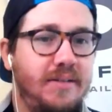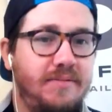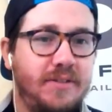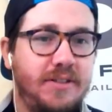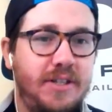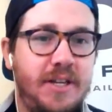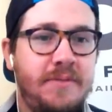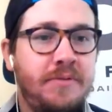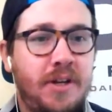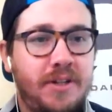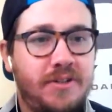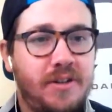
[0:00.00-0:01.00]
And they even
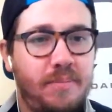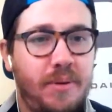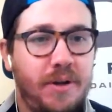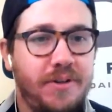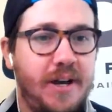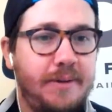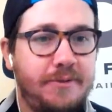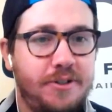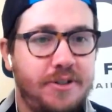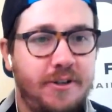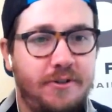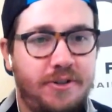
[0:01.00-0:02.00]
tossed in a punt option here,
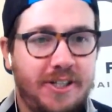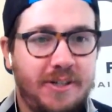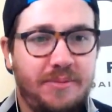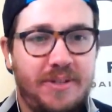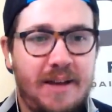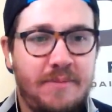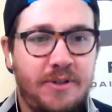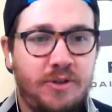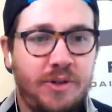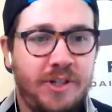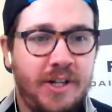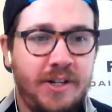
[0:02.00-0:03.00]
Jacob Tamme,
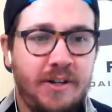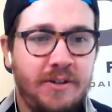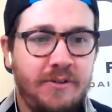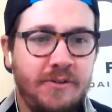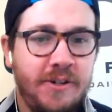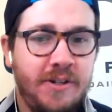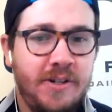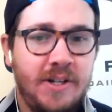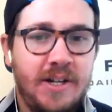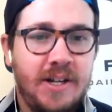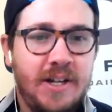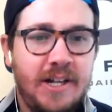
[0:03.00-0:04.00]
2,900.
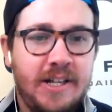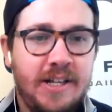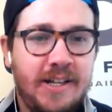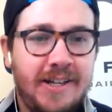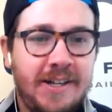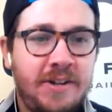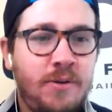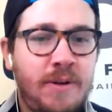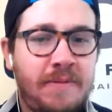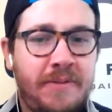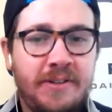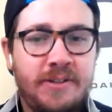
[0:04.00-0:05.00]
You know, if
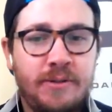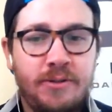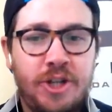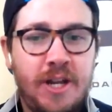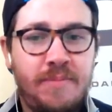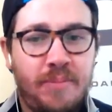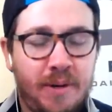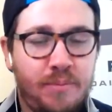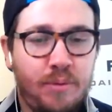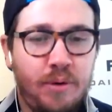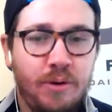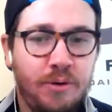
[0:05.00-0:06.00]
things don't shape up where
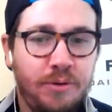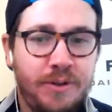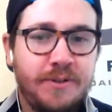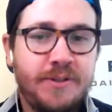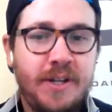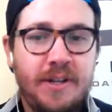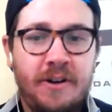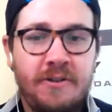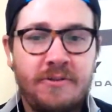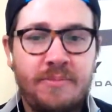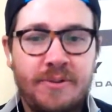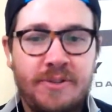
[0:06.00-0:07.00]
Julio's not 100%,
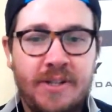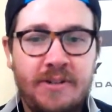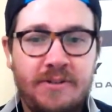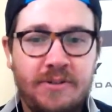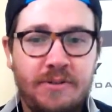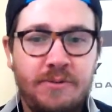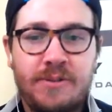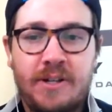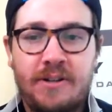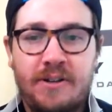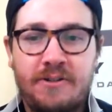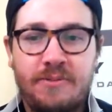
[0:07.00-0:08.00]
Sanu's not
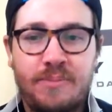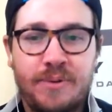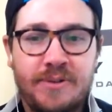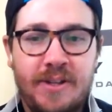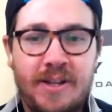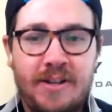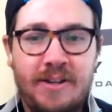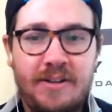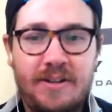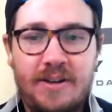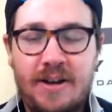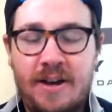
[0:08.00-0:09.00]
100%,
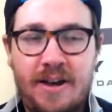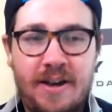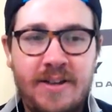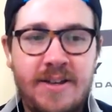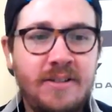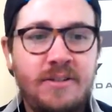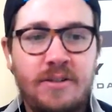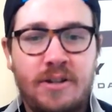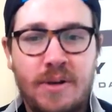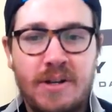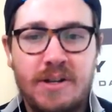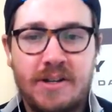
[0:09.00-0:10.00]
I, I guess you can
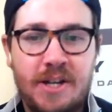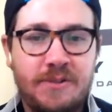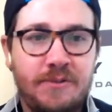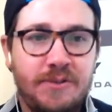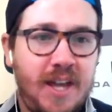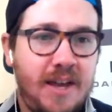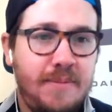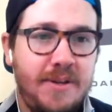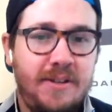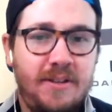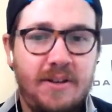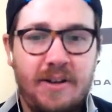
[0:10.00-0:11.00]
make a case for Tamme.
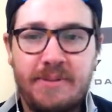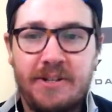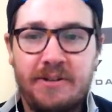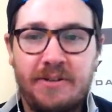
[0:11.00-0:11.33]
I mean,